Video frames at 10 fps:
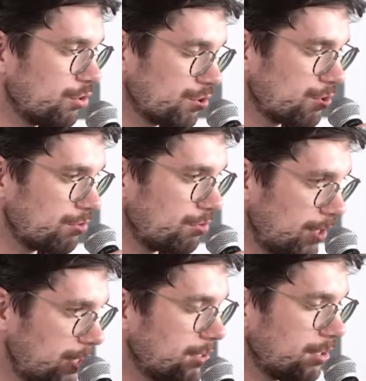and
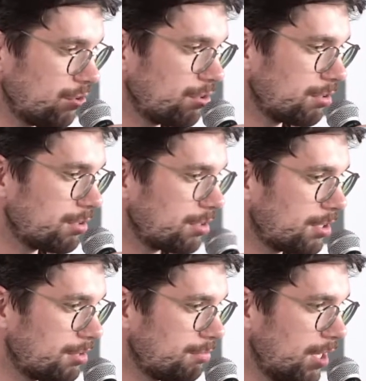also in the long
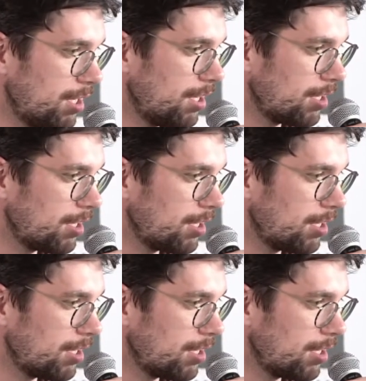term,